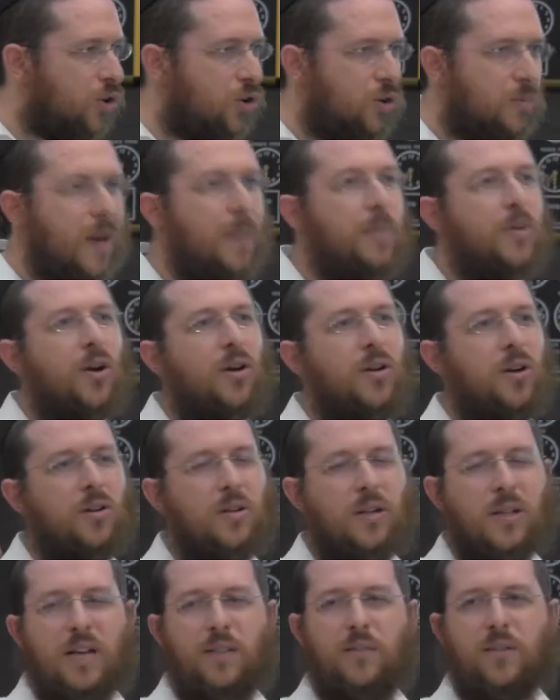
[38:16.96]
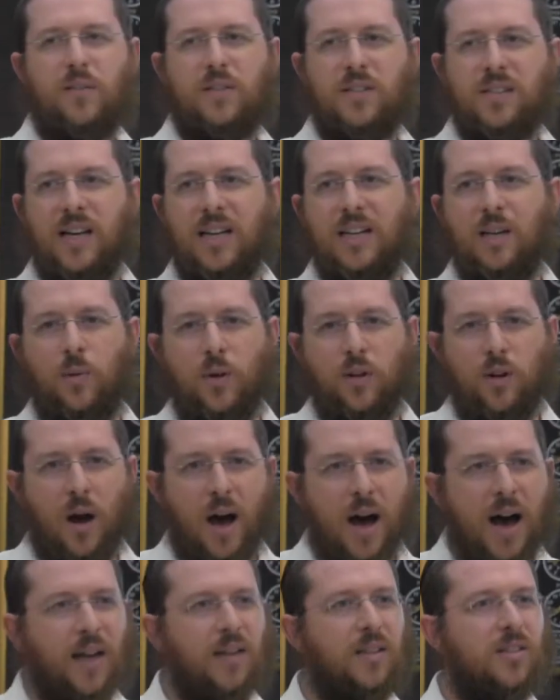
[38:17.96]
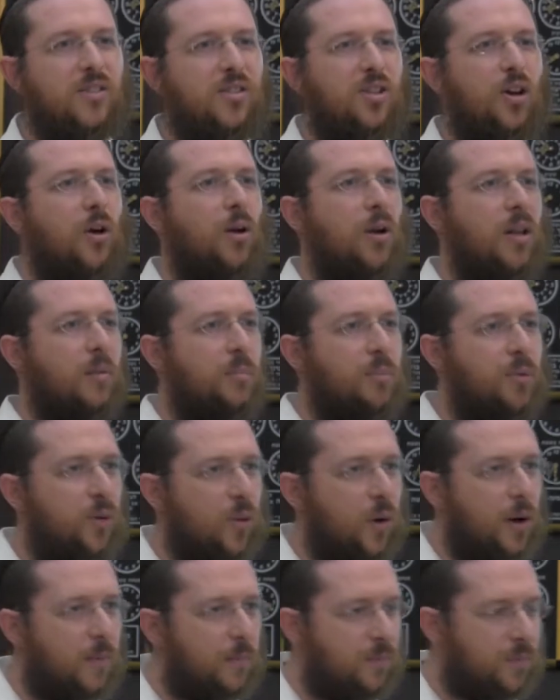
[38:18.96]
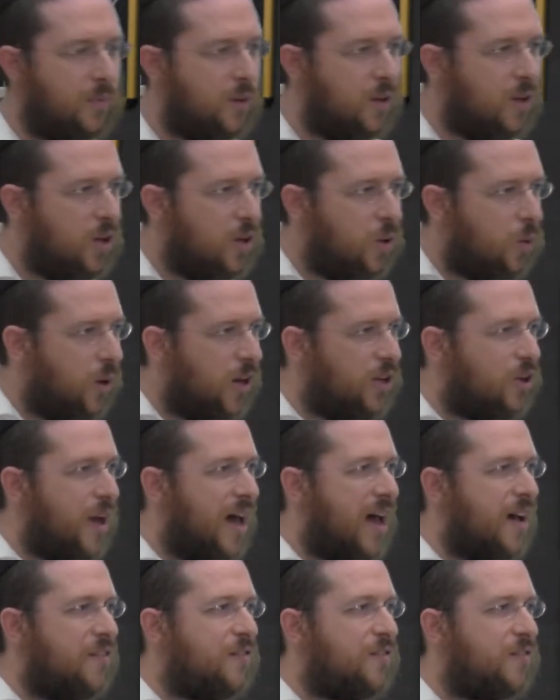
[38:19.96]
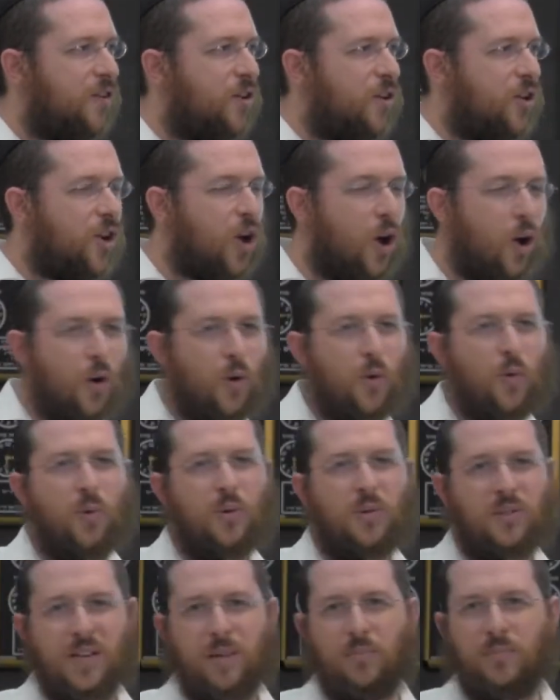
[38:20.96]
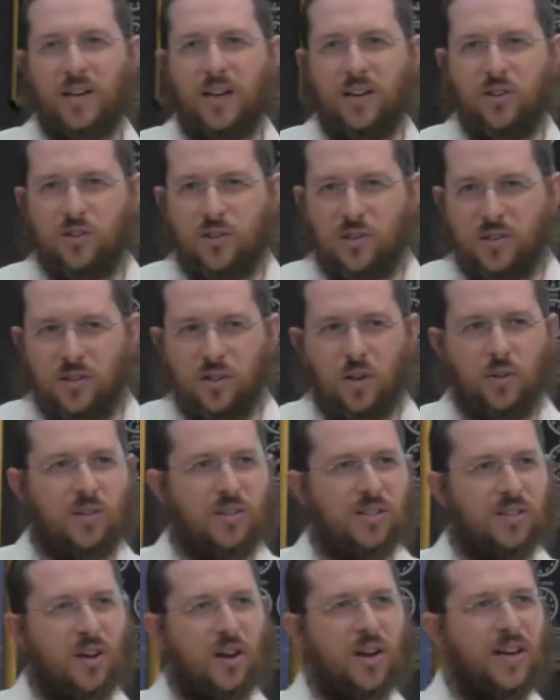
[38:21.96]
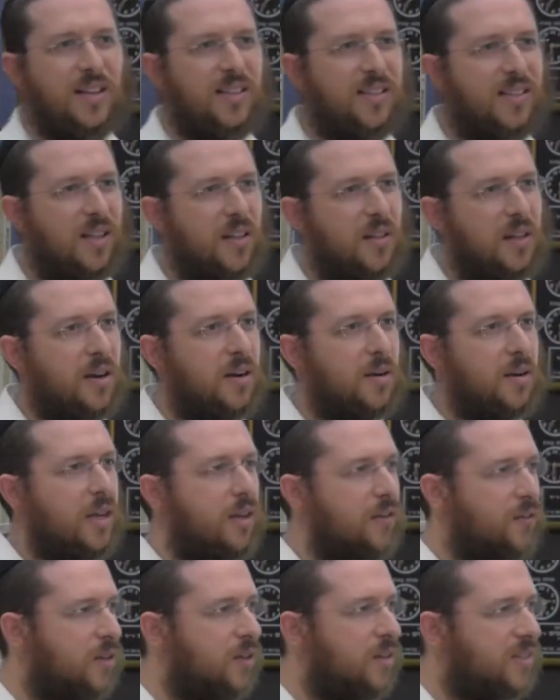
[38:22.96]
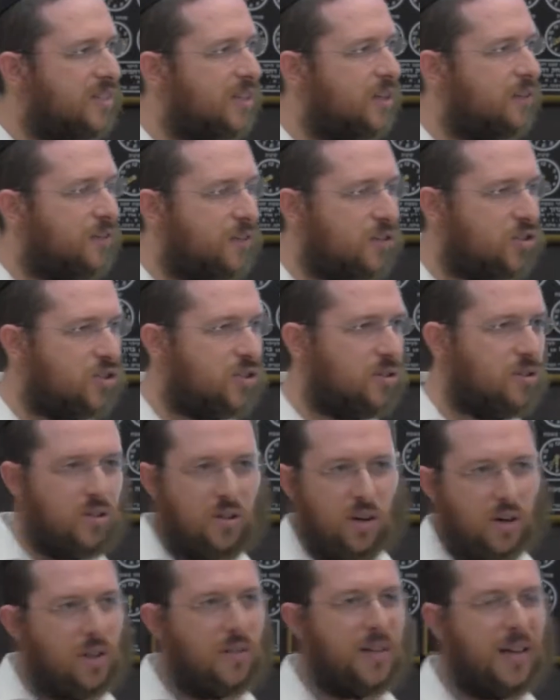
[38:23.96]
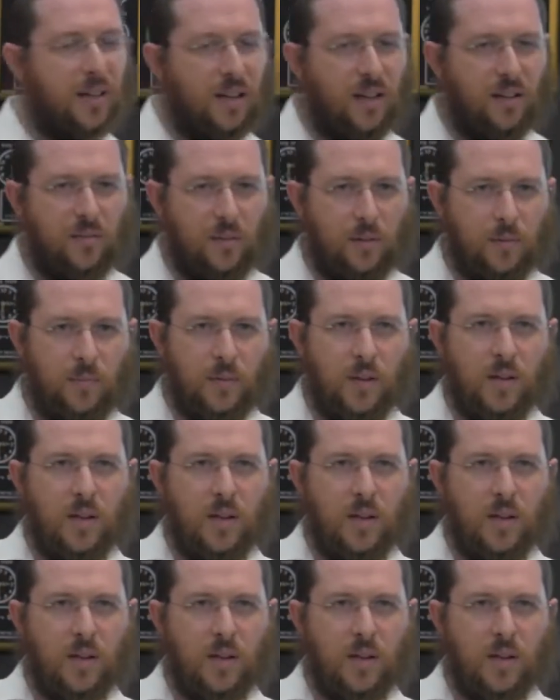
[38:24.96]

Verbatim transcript: You may be not on the level of a tzaddik where your heart is totally pure, where you have no temptations, no desires that are evil and selfish. You're not on that level.